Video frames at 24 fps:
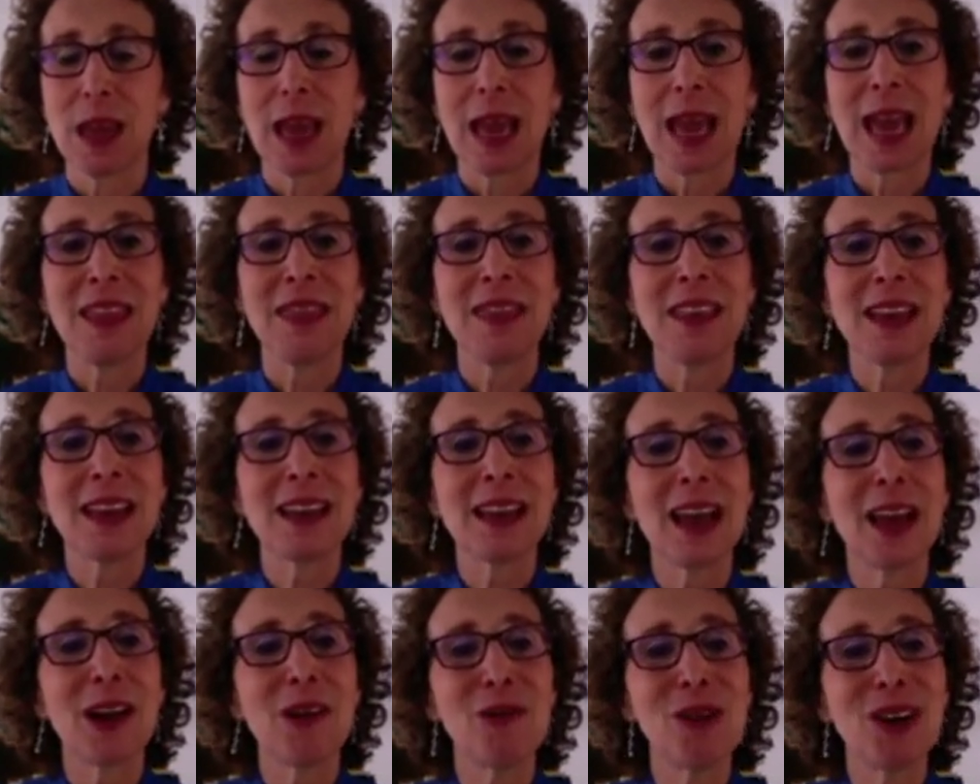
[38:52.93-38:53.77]
And then
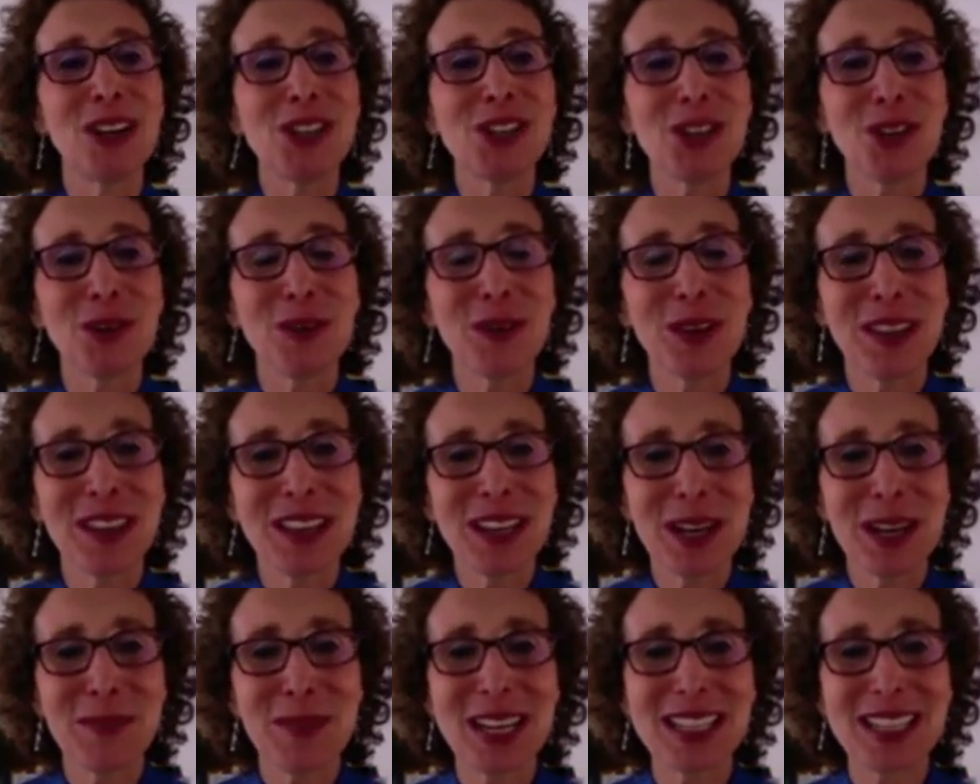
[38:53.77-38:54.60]
I want you to
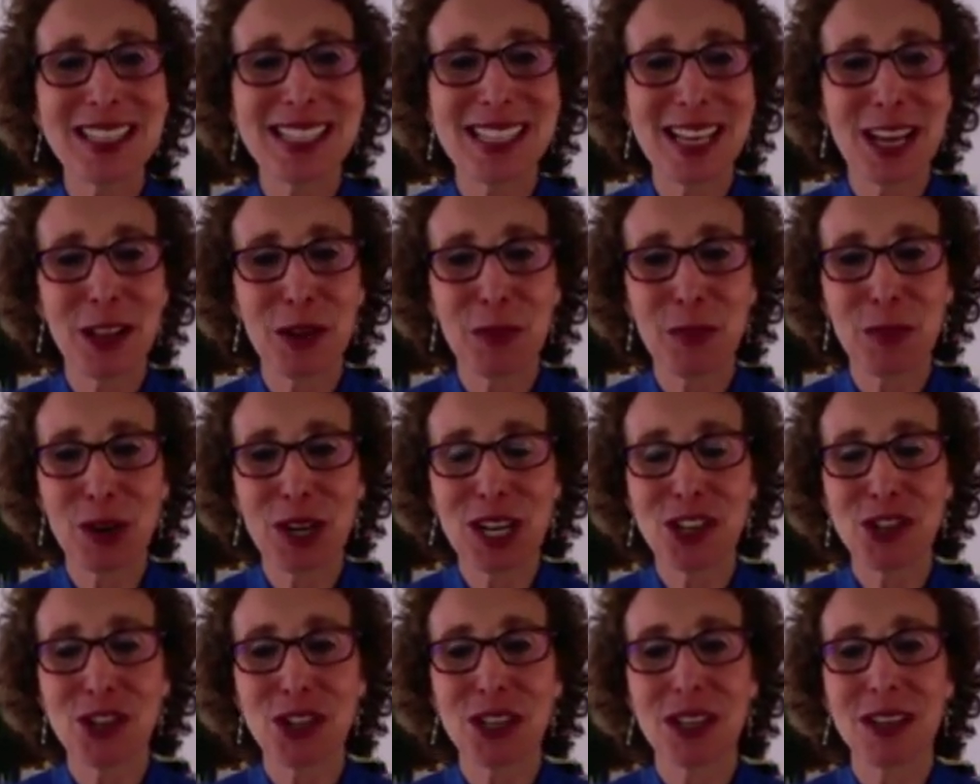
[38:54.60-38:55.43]
think about
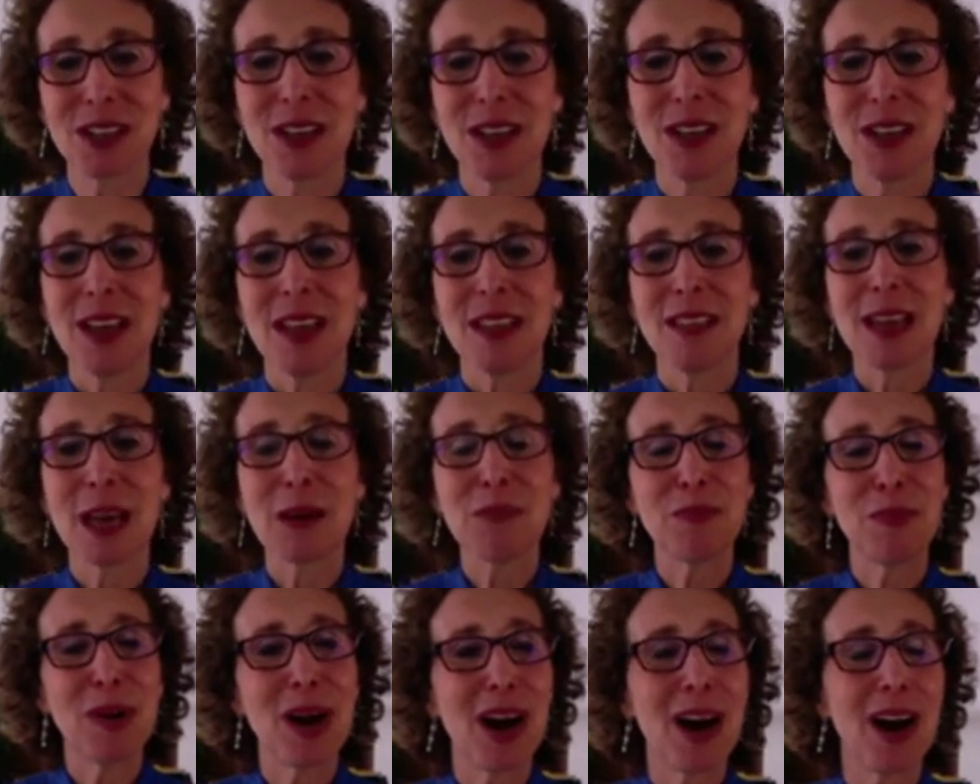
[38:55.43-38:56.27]
celebration,
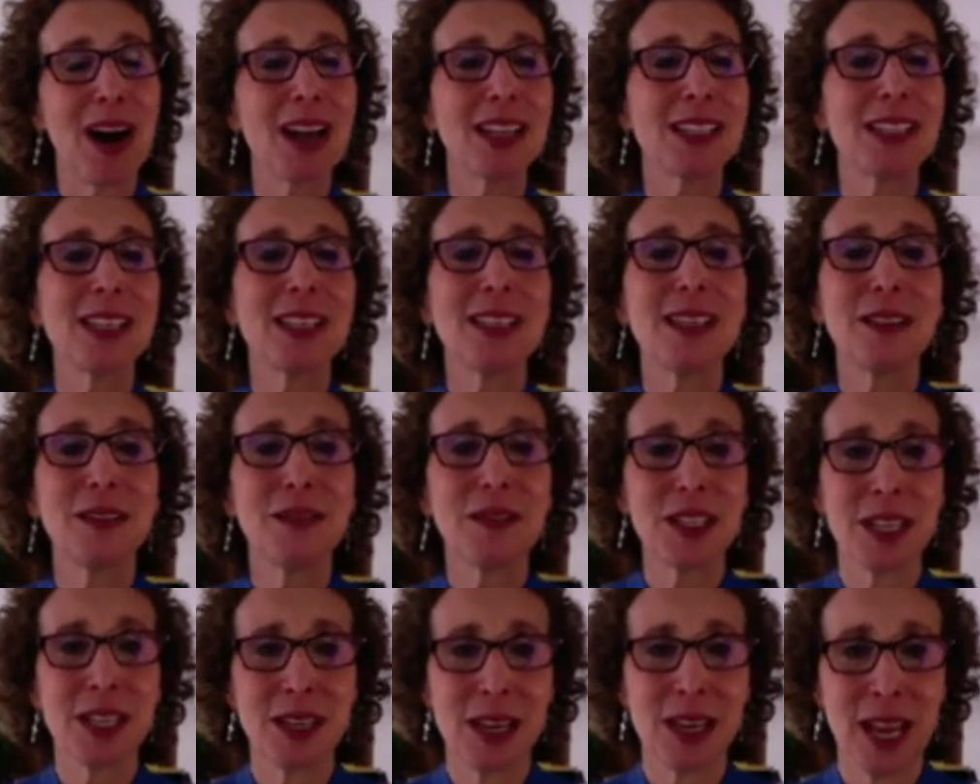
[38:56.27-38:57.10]
that positive
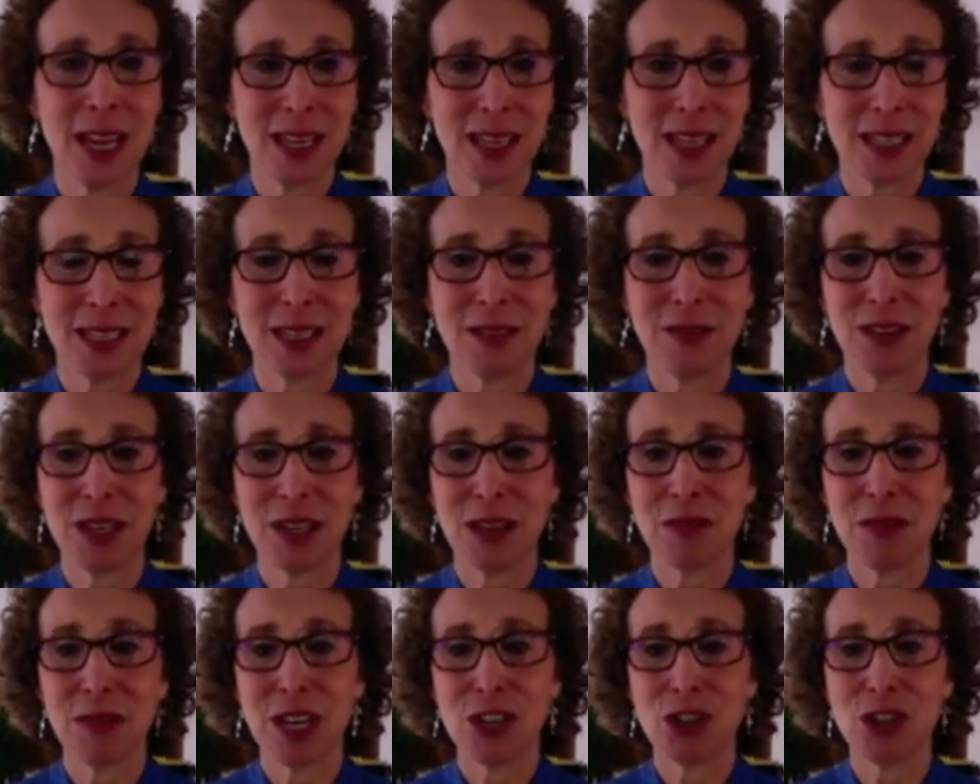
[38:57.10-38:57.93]
to
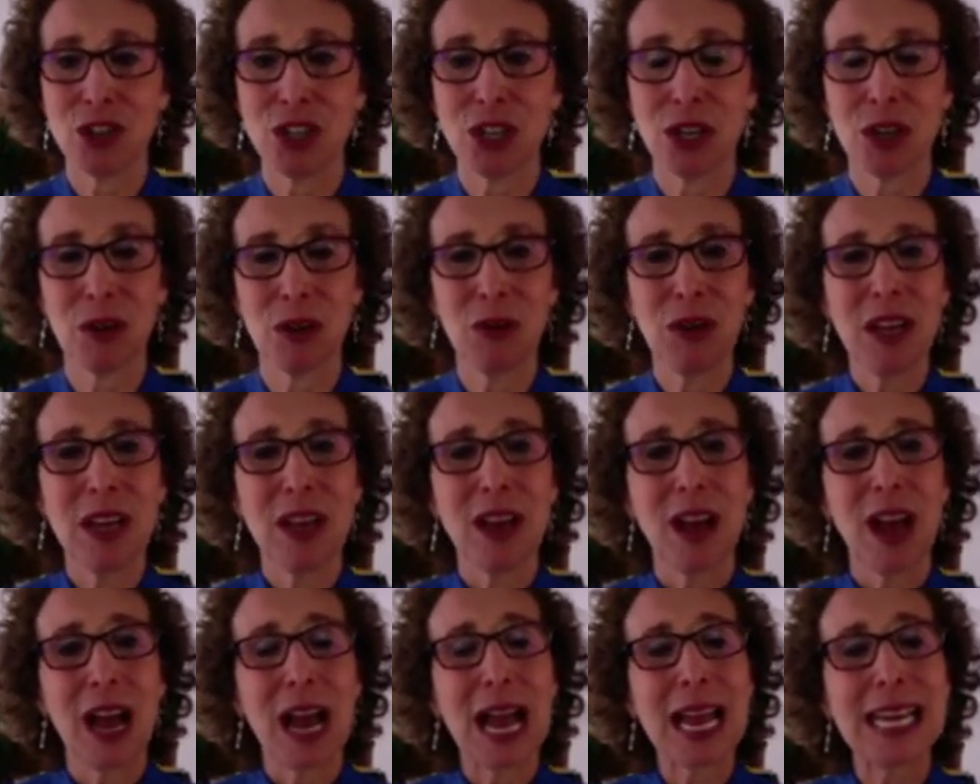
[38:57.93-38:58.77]
negativity ratio.
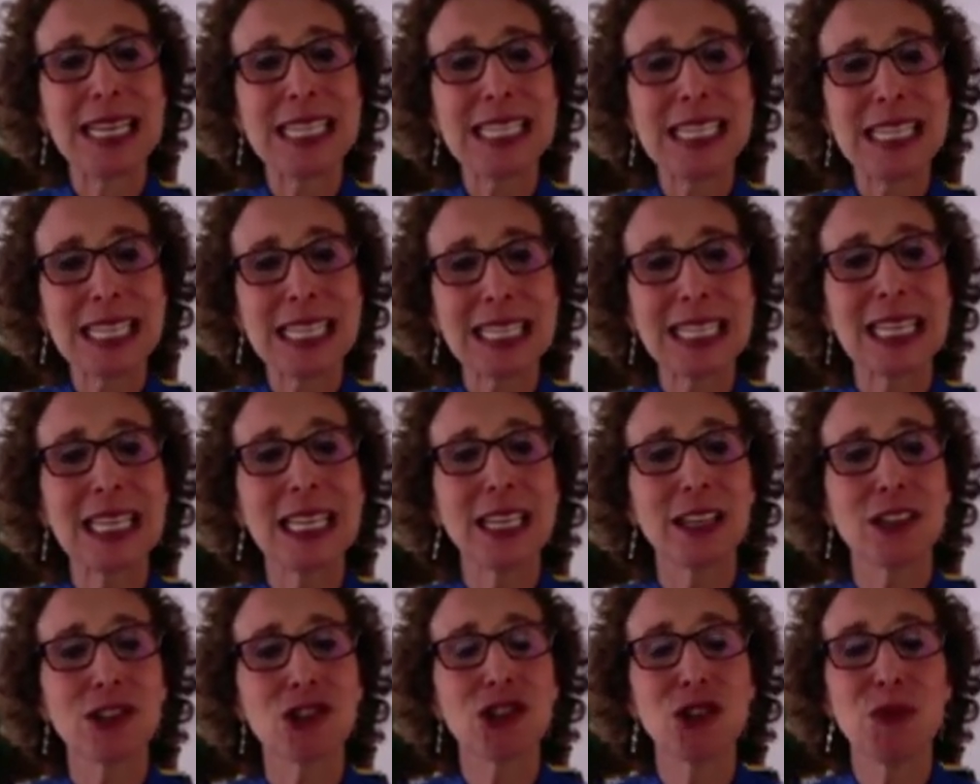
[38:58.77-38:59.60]

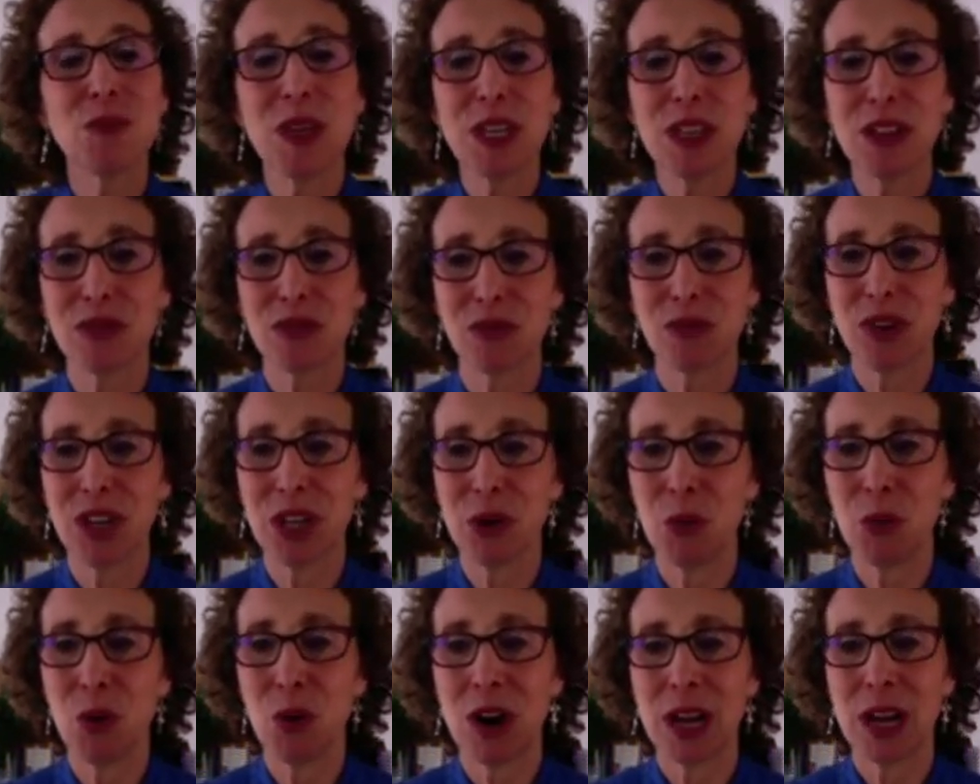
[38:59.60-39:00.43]
Ideally, it should be three
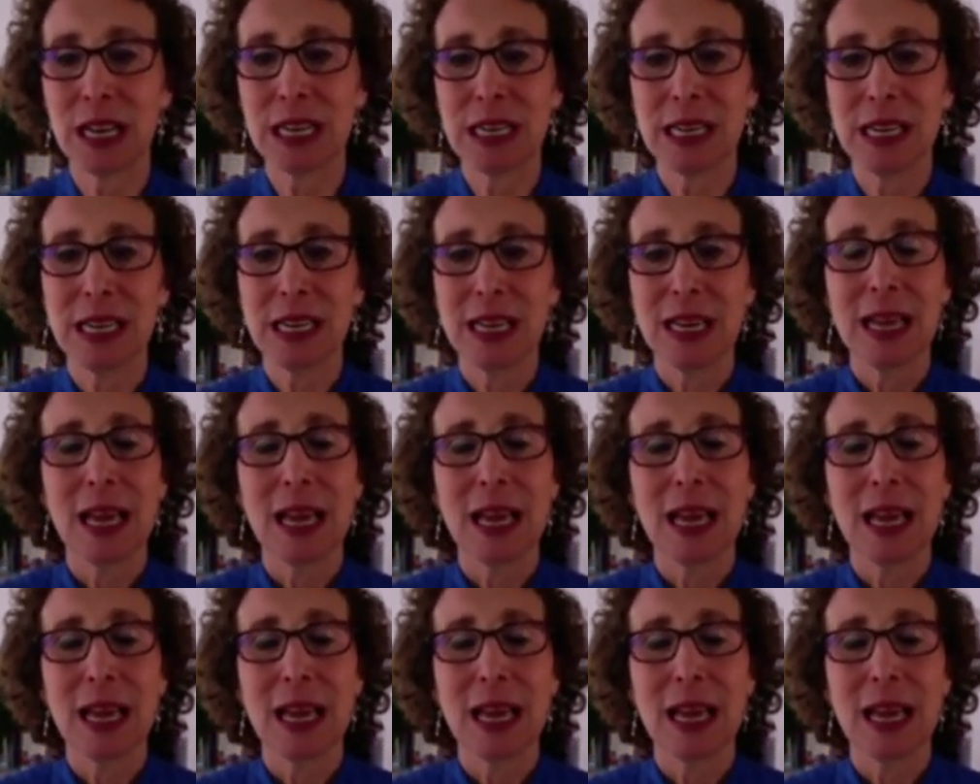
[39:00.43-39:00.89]
to one.